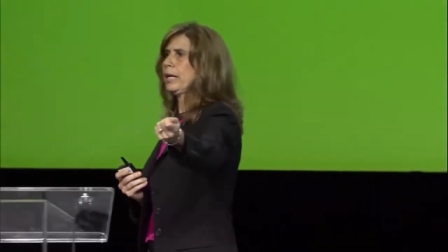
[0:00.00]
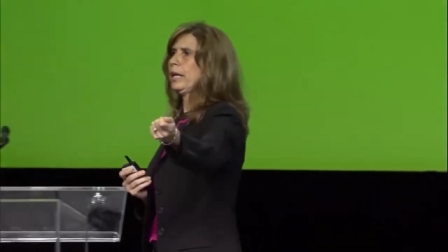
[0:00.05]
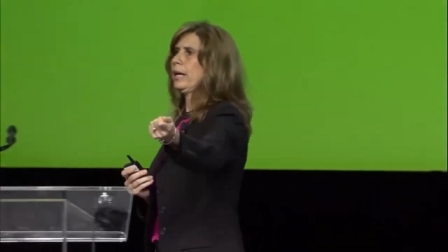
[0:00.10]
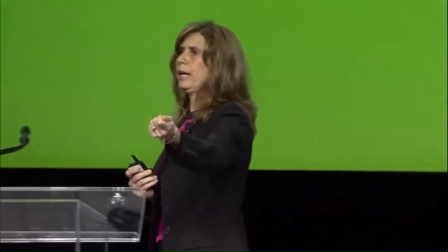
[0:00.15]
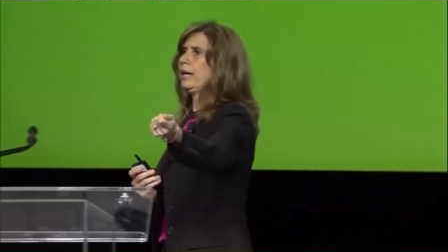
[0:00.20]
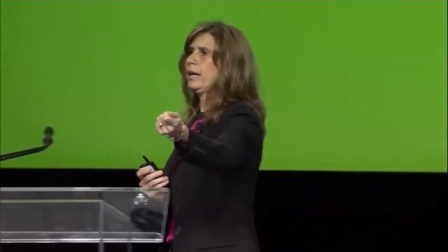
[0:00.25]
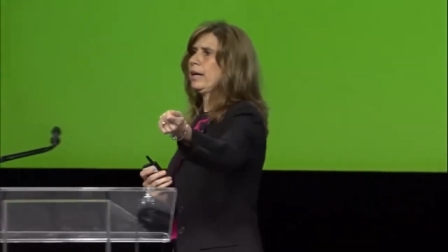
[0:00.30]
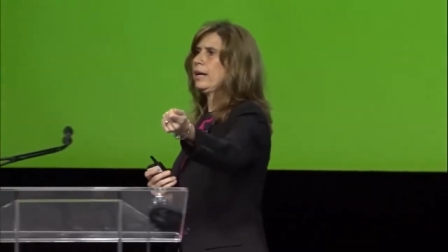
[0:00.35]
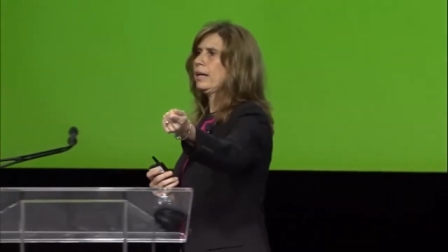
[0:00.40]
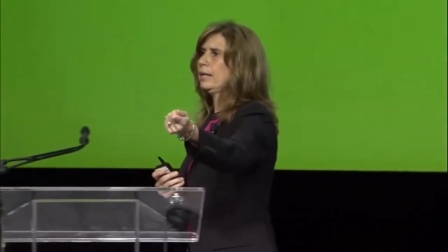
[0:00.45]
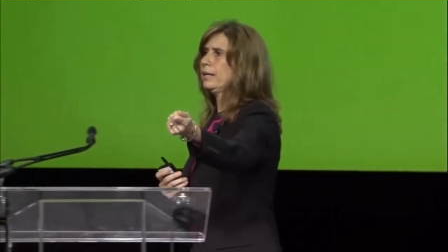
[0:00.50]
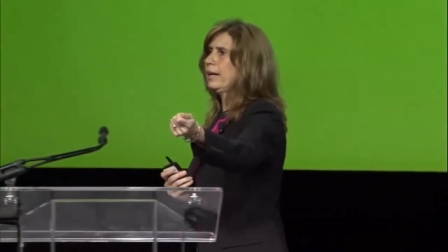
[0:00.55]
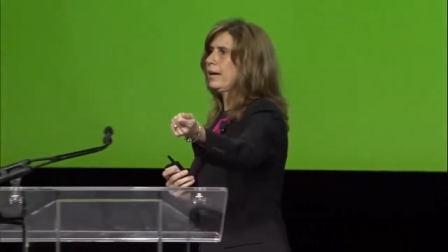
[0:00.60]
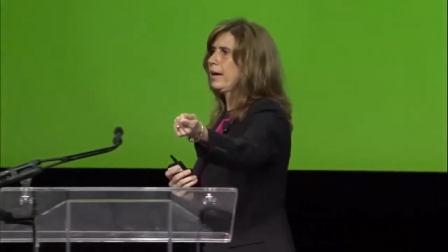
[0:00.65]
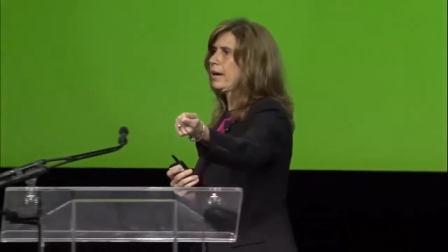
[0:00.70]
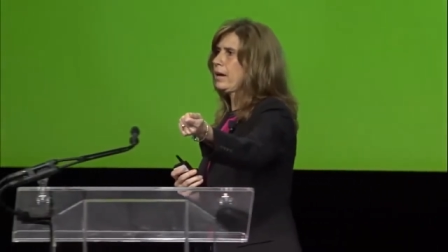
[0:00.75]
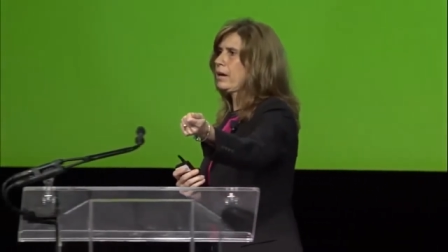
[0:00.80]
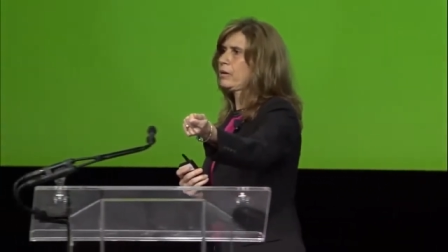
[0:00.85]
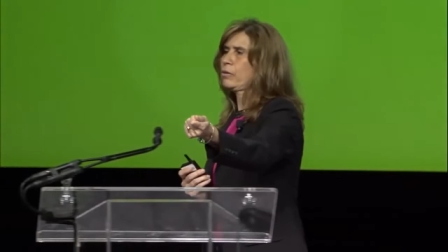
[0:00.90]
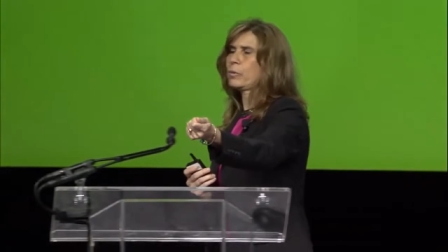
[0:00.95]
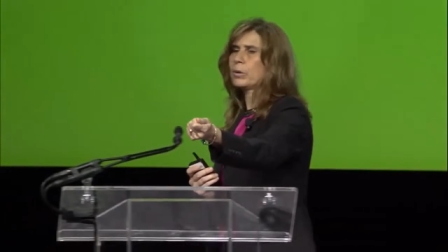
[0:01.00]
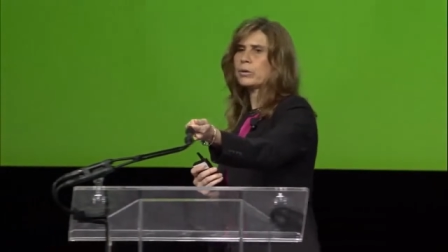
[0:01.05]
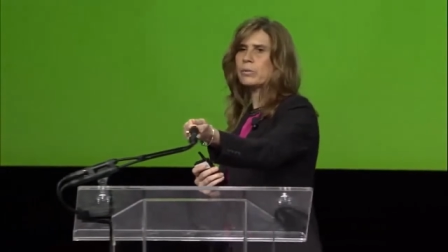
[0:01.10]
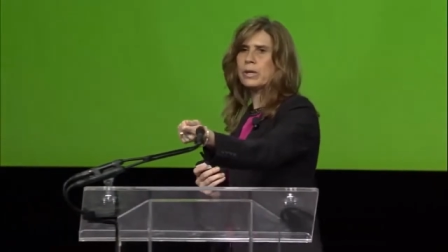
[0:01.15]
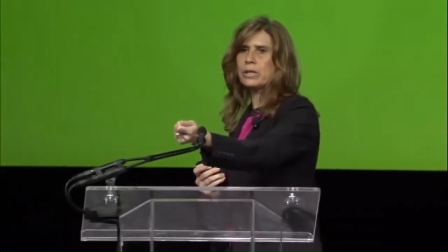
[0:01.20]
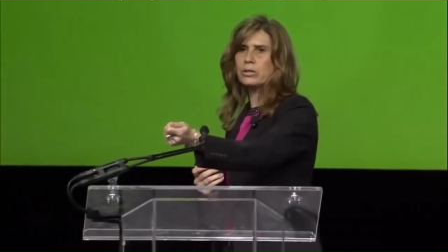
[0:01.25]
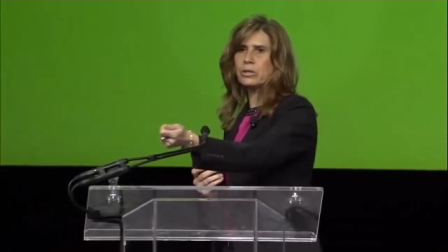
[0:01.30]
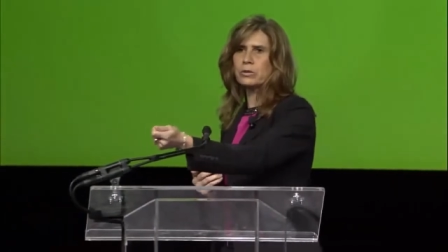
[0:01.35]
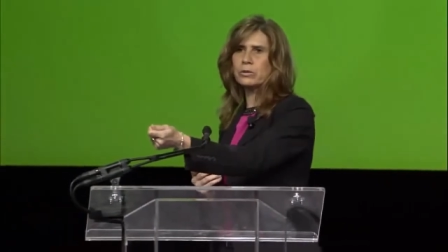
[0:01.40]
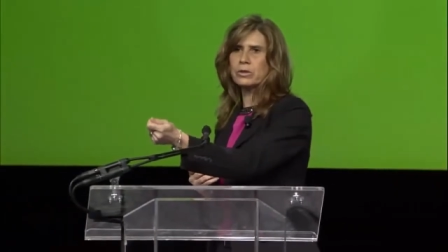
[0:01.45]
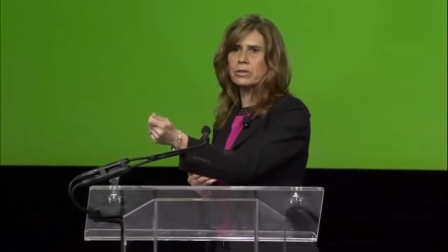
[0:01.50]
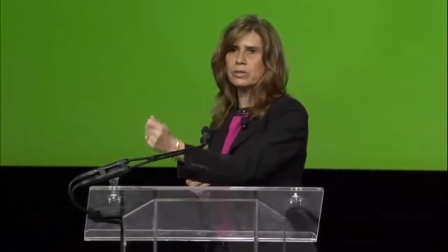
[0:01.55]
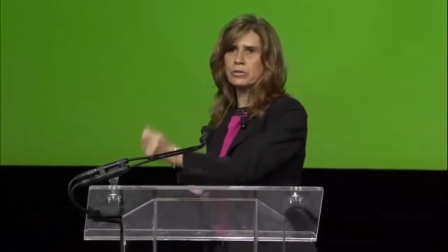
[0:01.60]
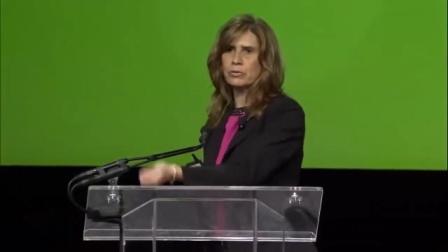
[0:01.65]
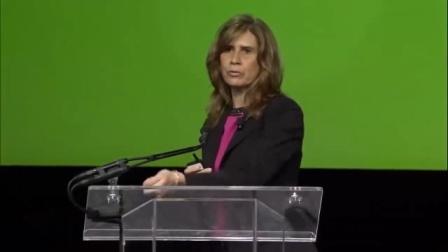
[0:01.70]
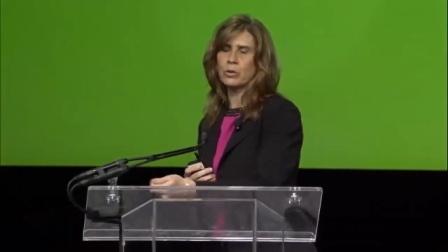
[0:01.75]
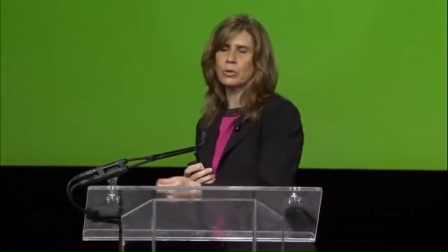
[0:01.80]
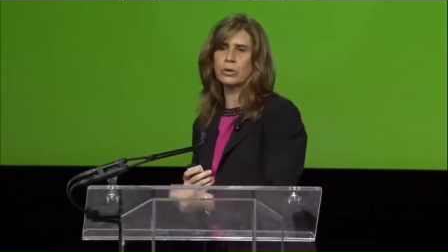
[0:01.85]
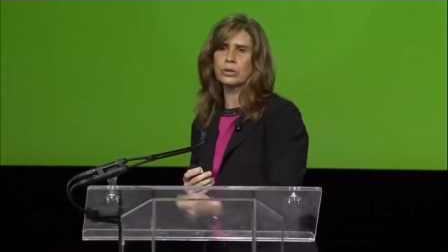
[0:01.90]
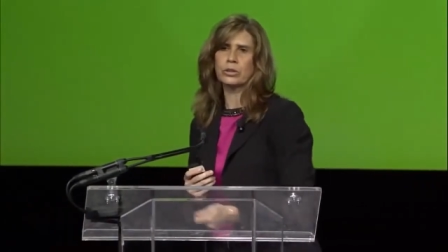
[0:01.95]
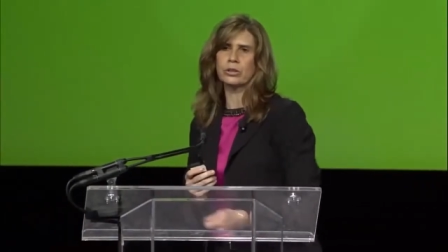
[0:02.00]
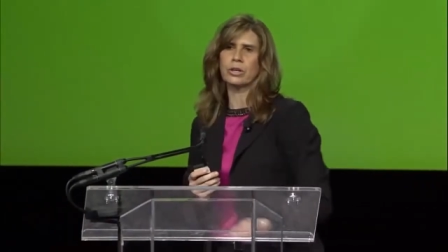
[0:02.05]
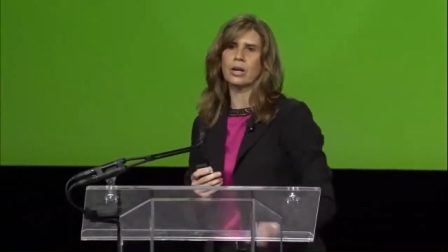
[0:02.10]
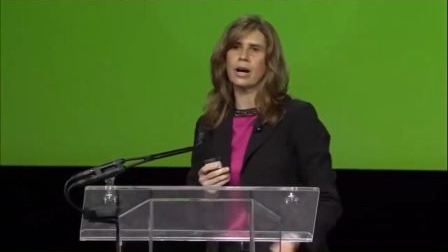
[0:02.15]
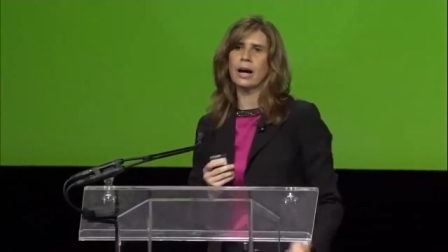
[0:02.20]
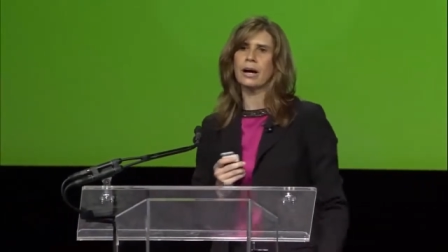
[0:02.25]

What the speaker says: okay, now what do I do with this folder?